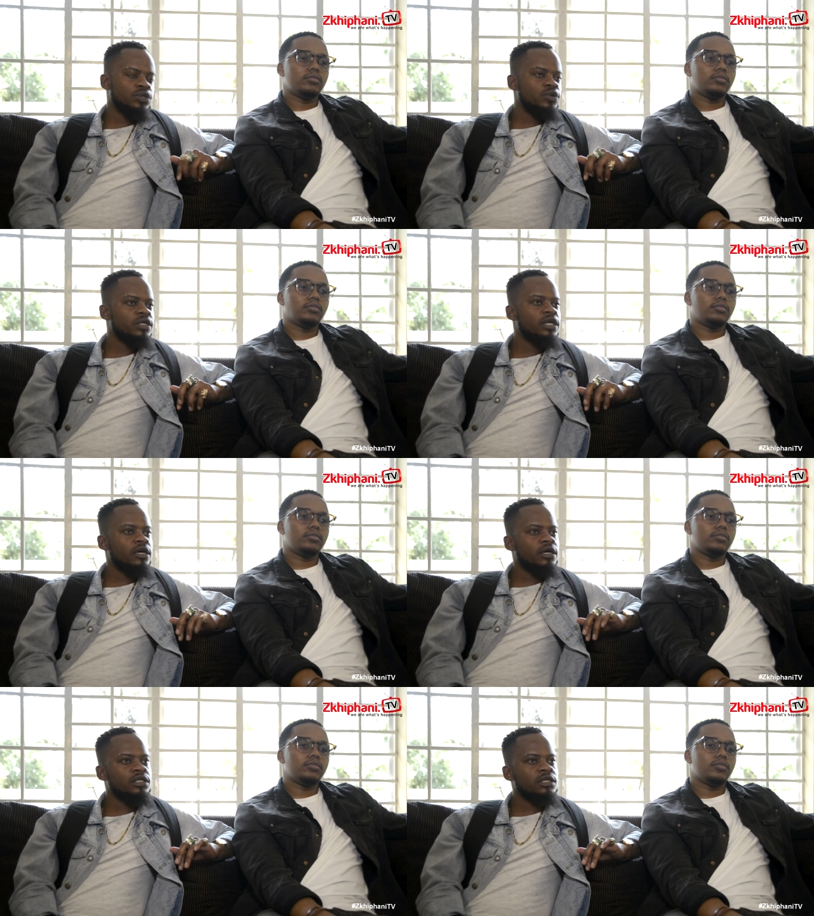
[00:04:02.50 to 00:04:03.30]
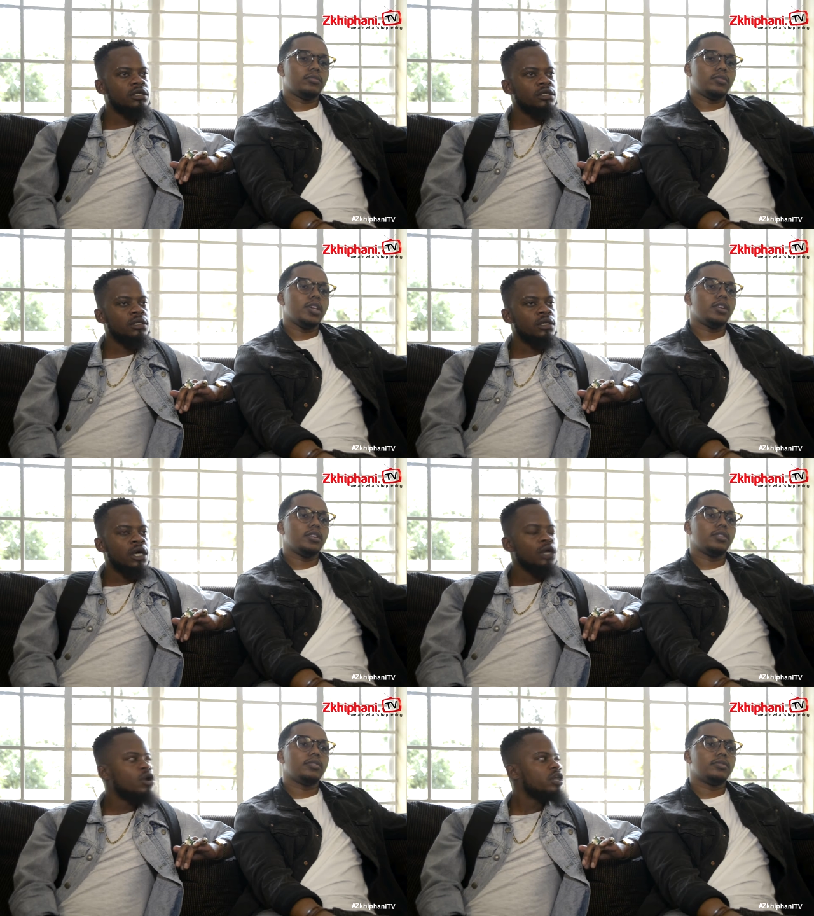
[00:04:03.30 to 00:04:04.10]
Speaker 1: was one day actually.
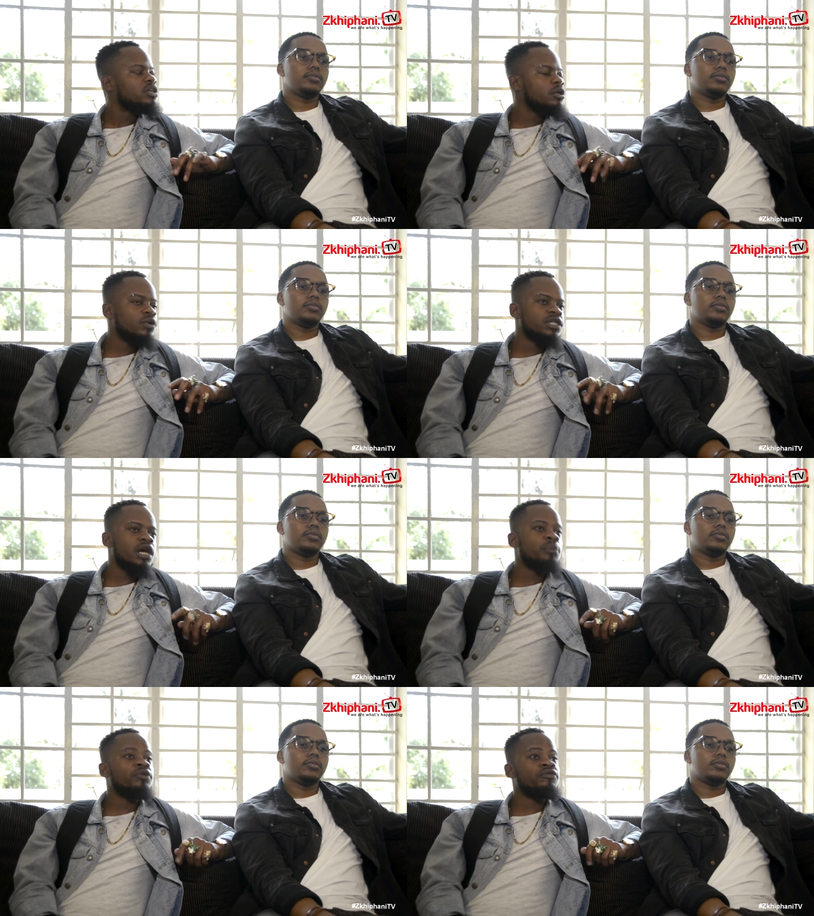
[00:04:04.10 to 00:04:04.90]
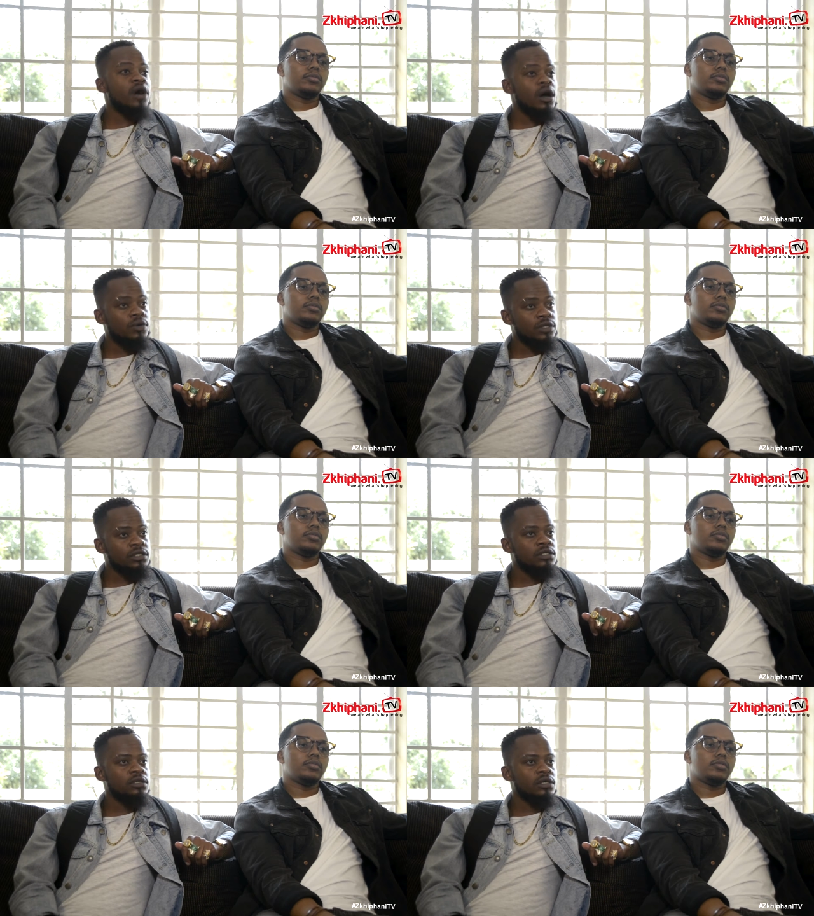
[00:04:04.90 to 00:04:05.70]
No, actually it was a couple of
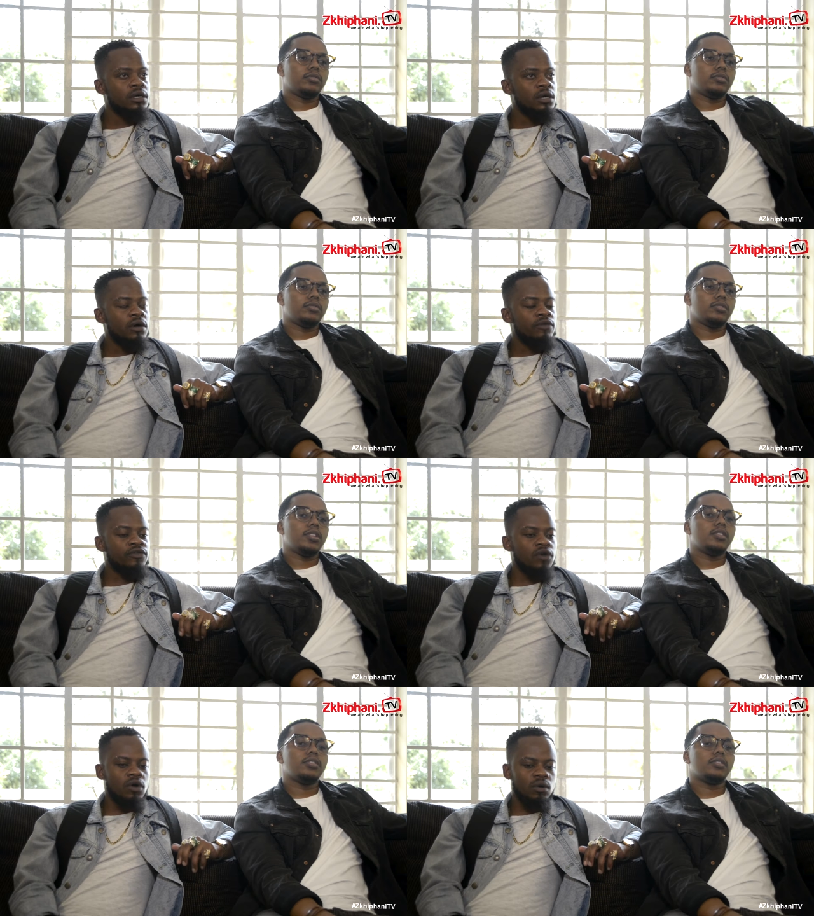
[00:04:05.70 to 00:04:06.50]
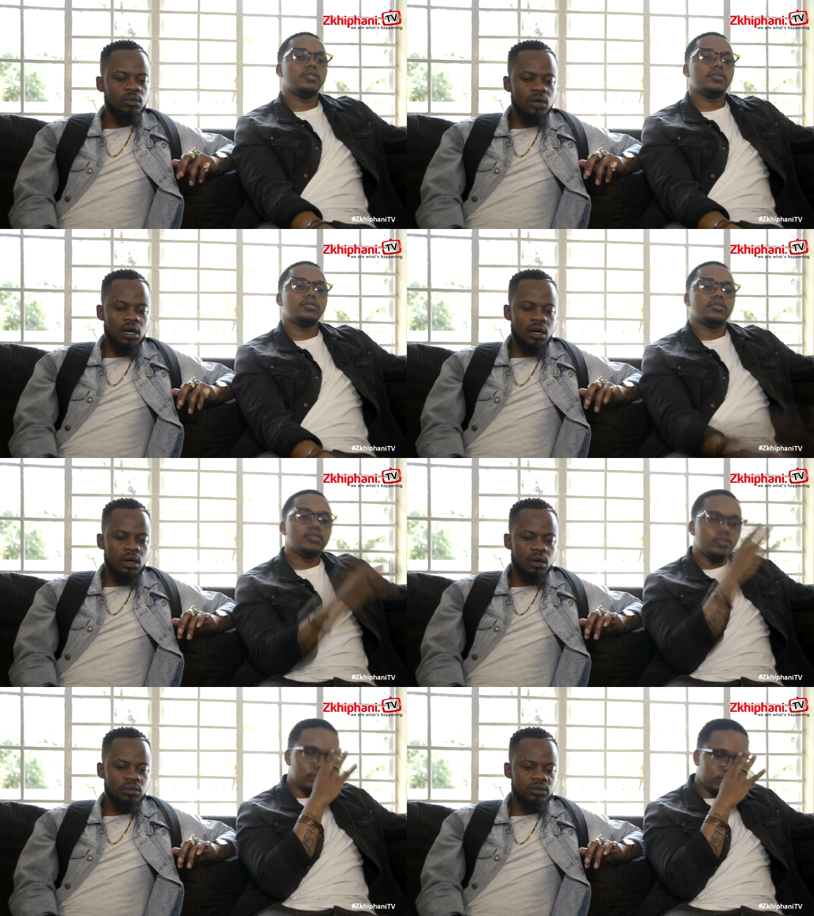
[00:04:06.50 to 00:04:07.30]
hours from
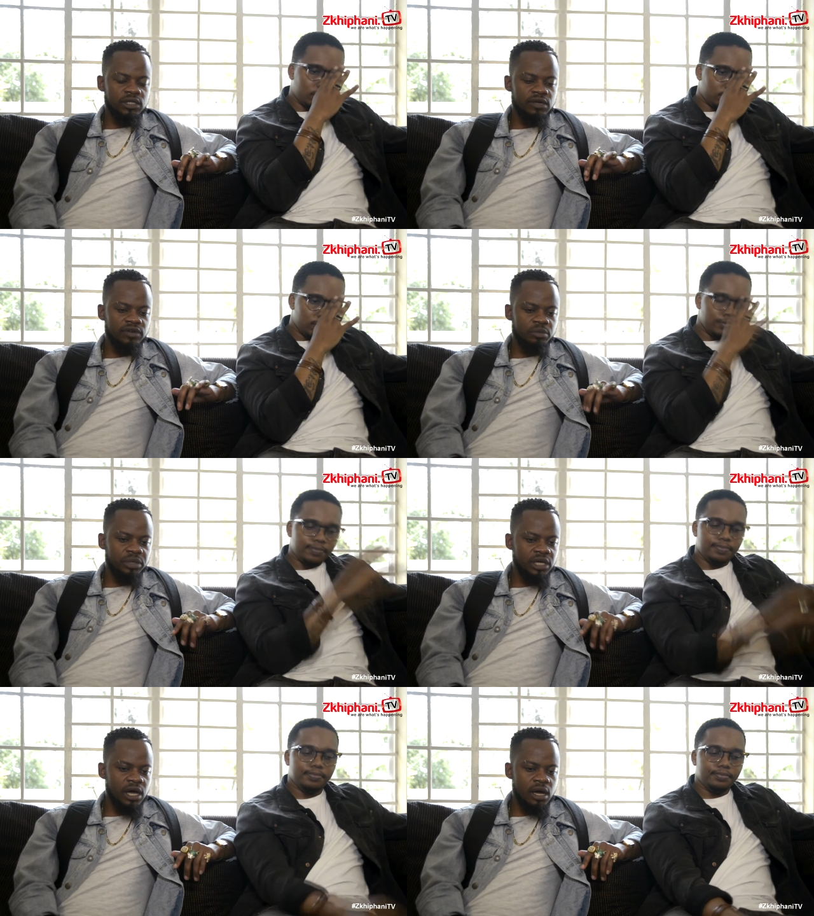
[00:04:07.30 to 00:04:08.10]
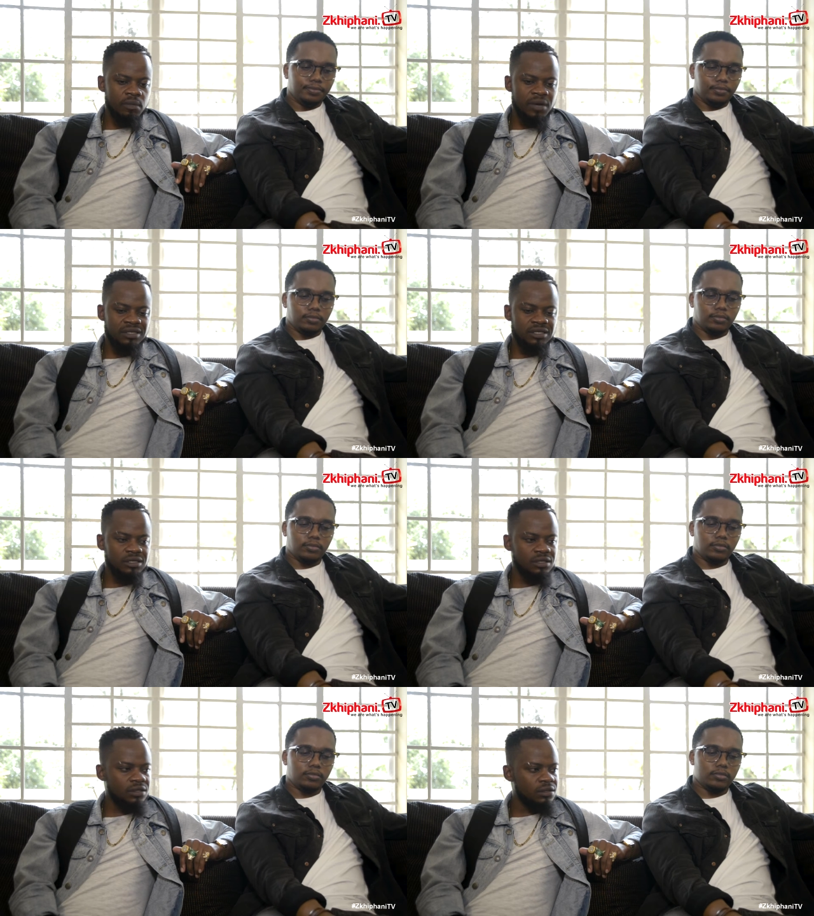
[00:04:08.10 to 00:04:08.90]
um, 7 p.m.
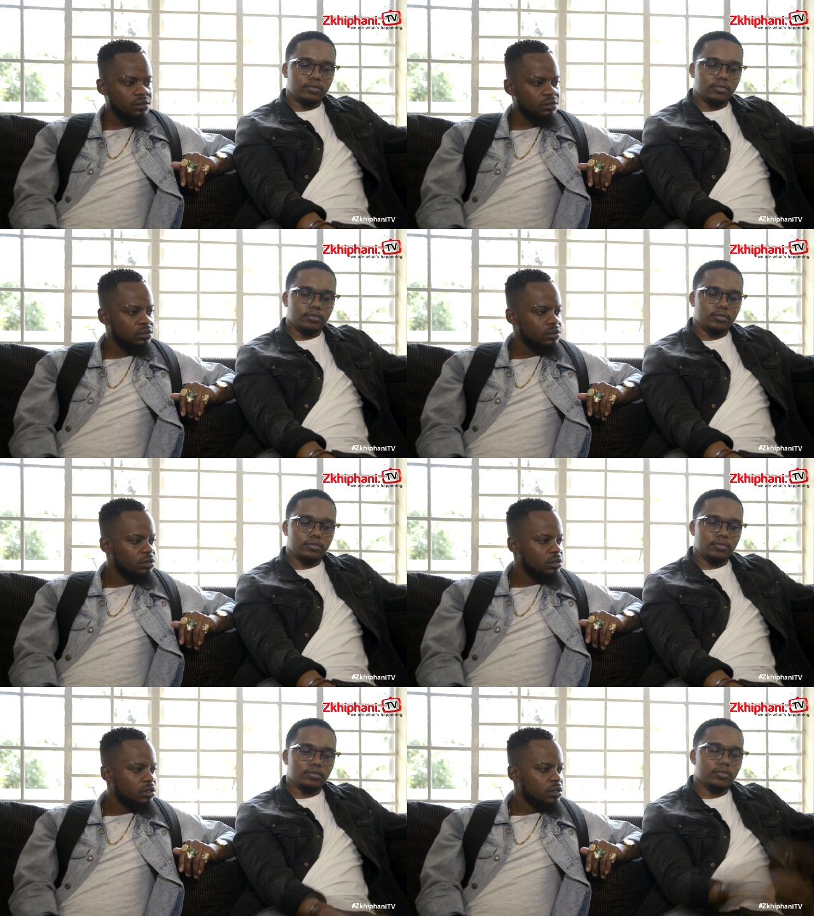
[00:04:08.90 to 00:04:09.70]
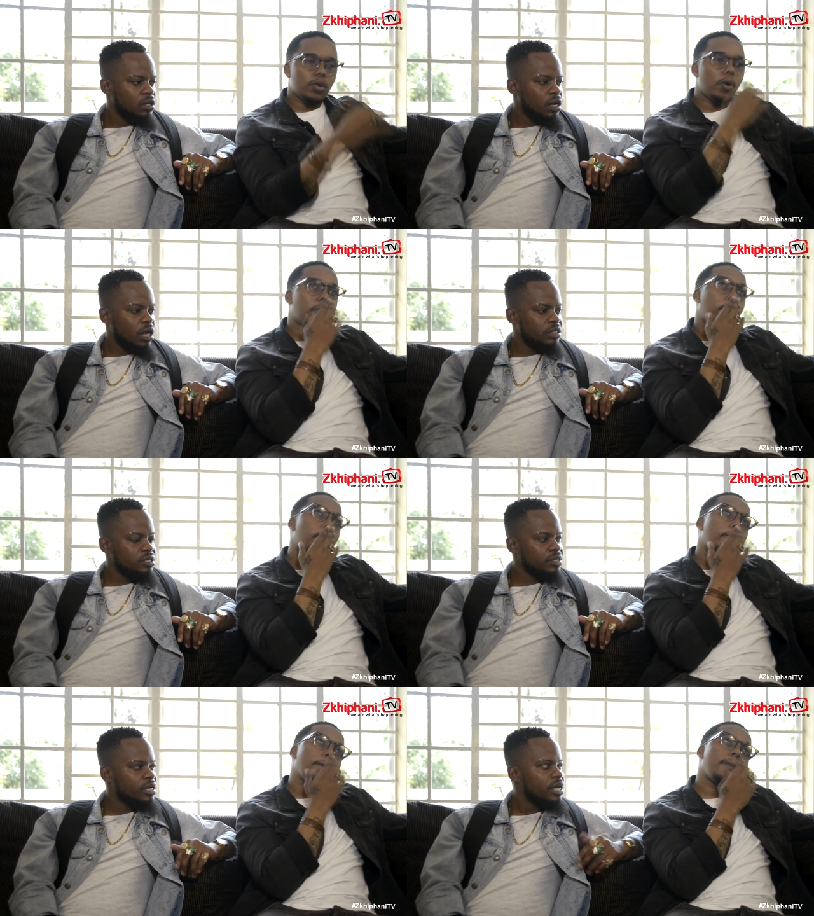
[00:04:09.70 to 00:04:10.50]
until
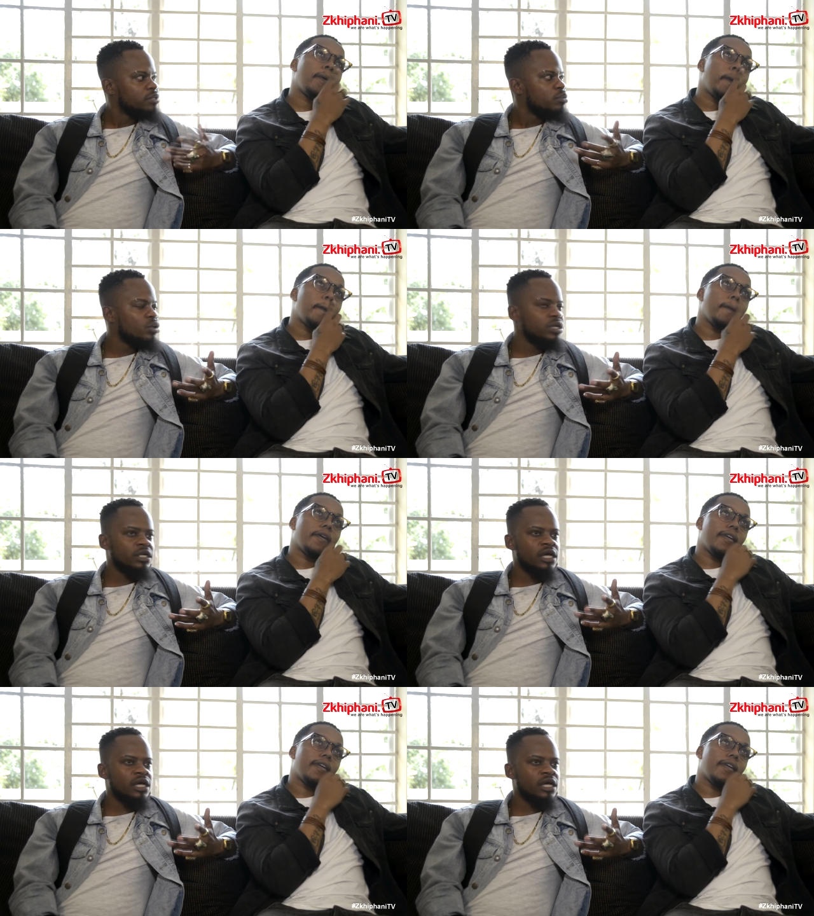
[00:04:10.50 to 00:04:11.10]
until the next morning,